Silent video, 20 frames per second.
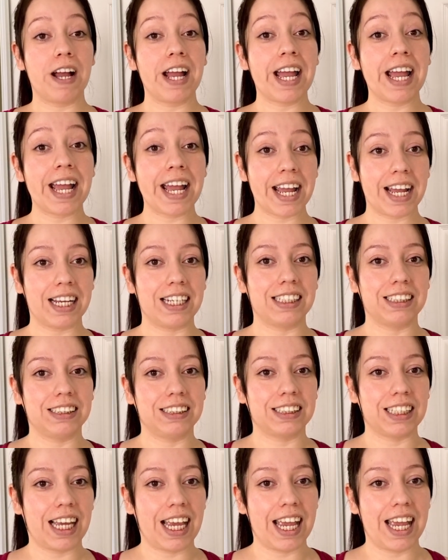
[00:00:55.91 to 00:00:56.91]

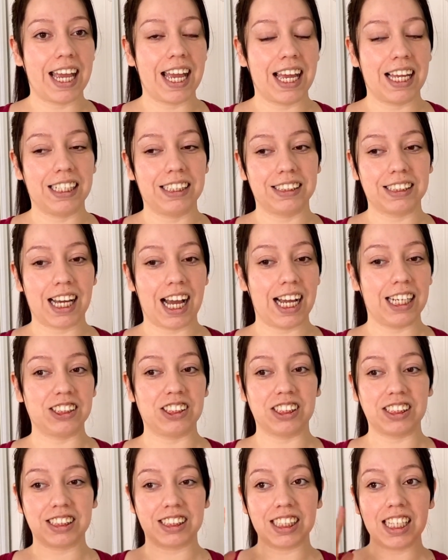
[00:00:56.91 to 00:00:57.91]
hand and I
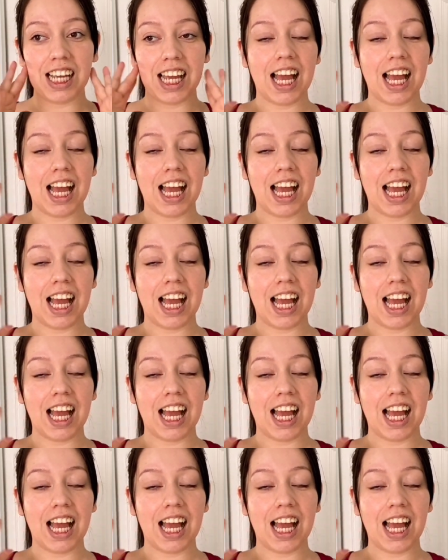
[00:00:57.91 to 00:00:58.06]
just